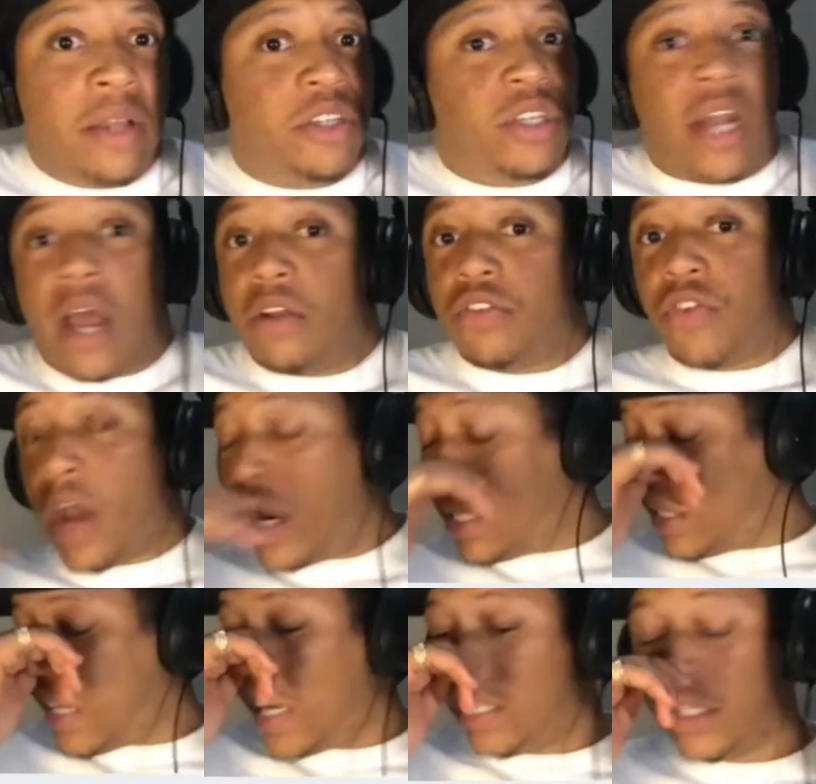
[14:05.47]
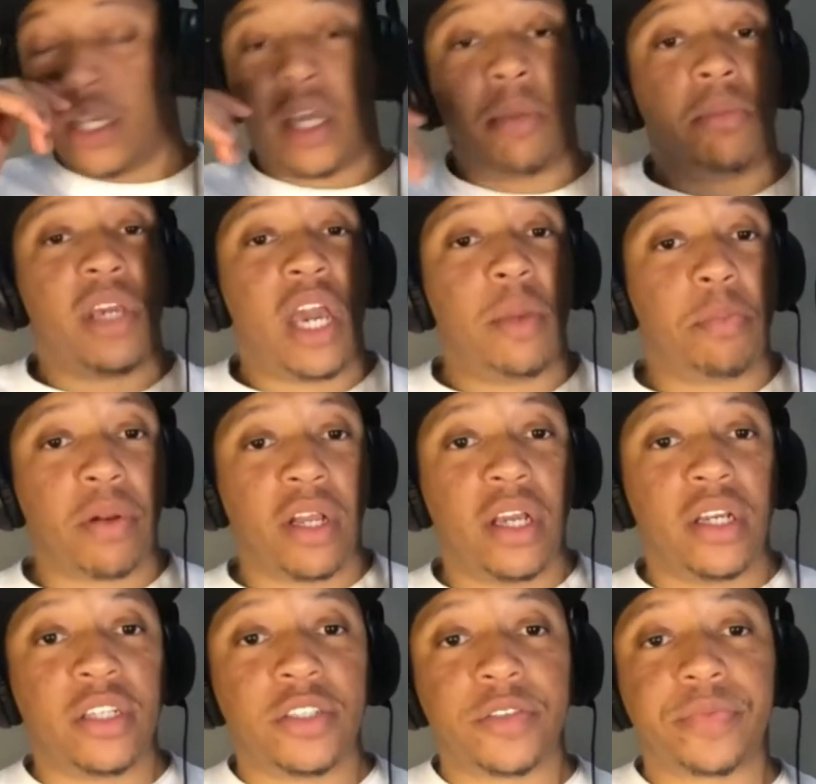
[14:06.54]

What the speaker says: shit I was trying to say to the NBA players.